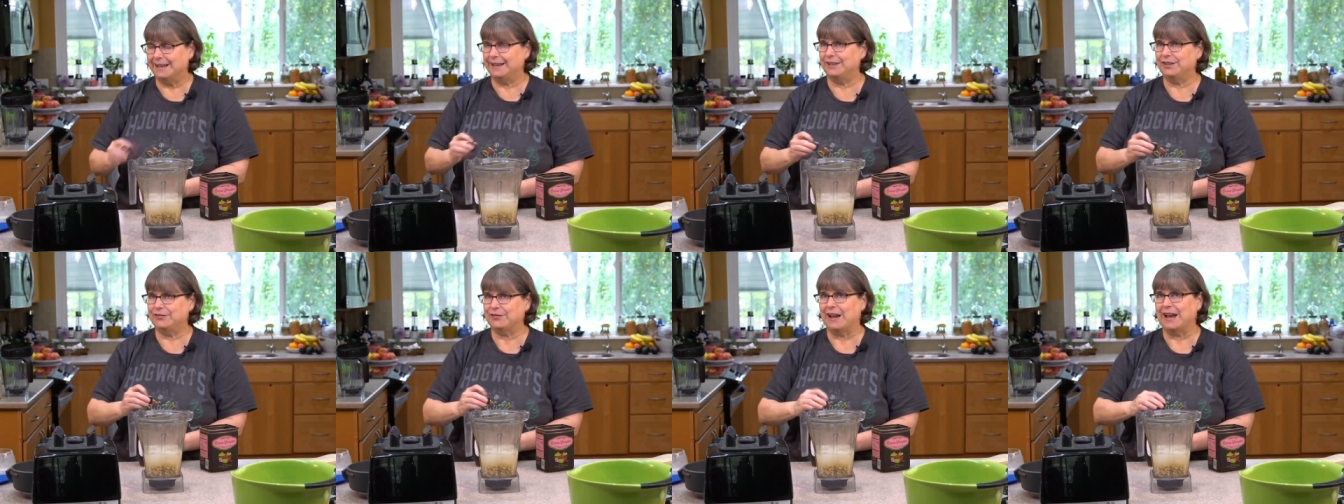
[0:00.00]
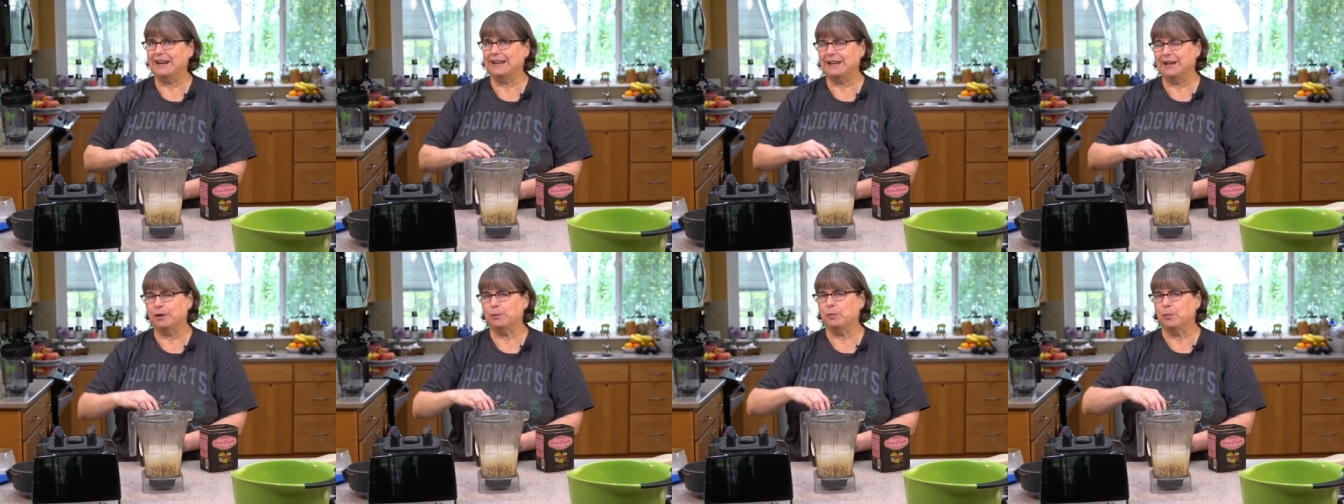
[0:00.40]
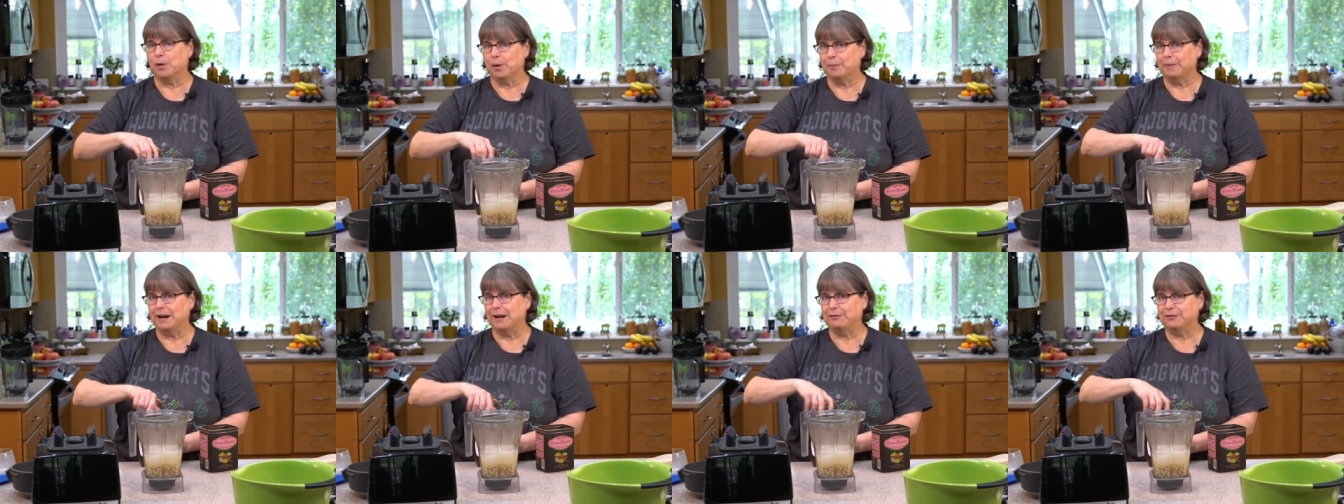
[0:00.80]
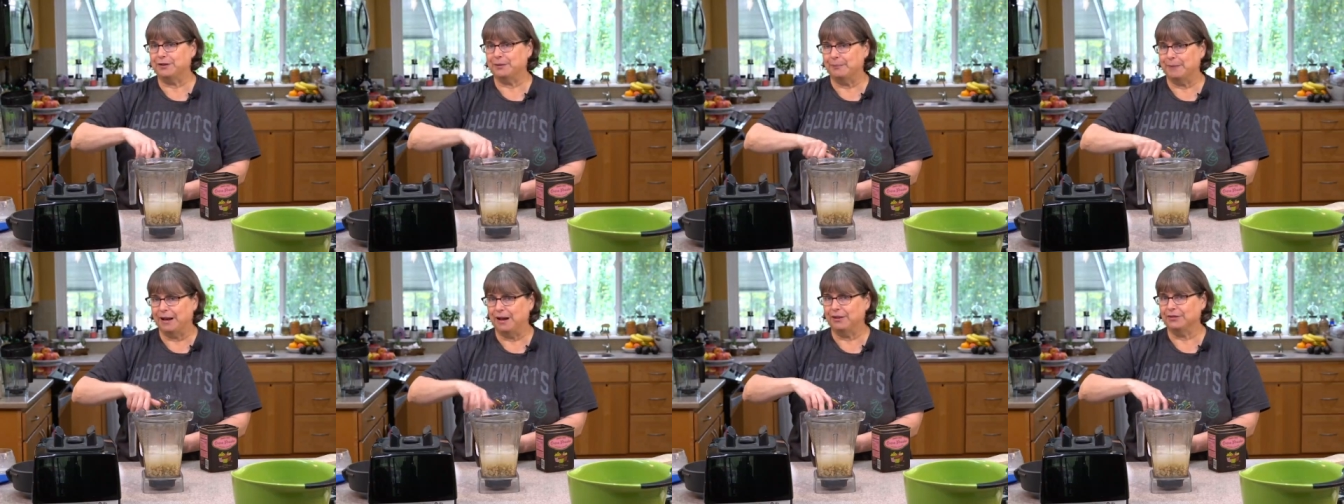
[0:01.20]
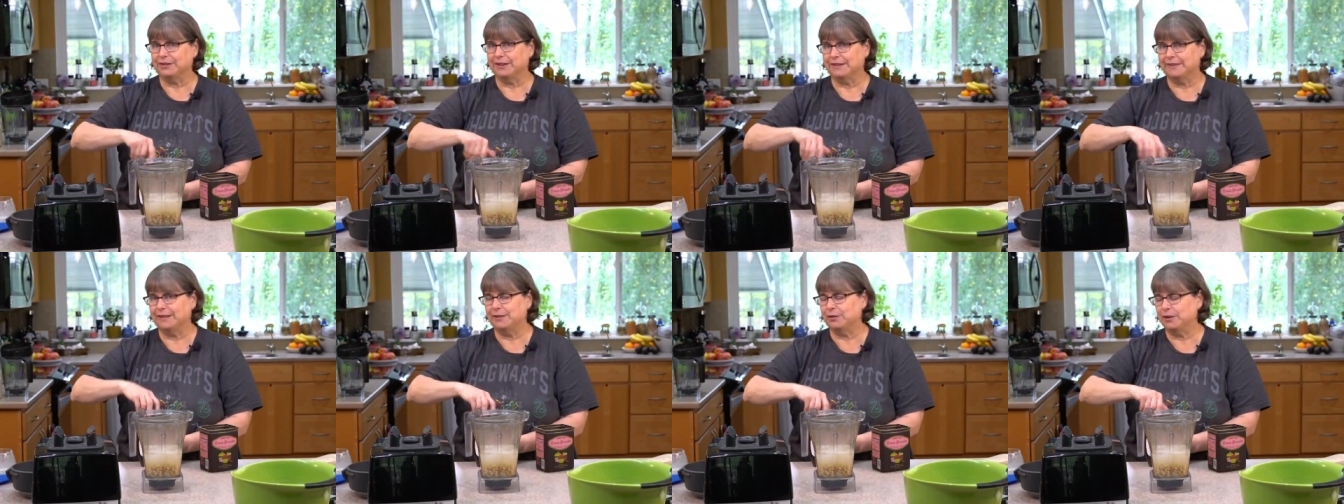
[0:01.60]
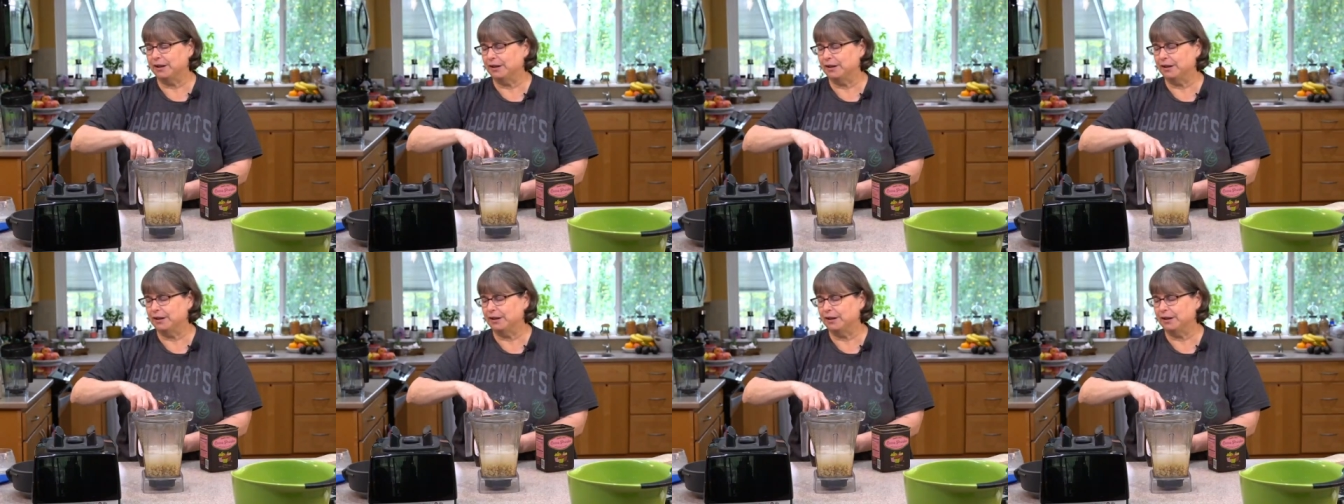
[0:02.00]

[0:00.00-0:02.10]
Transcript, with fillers: you've got to get it warm enough to melt and then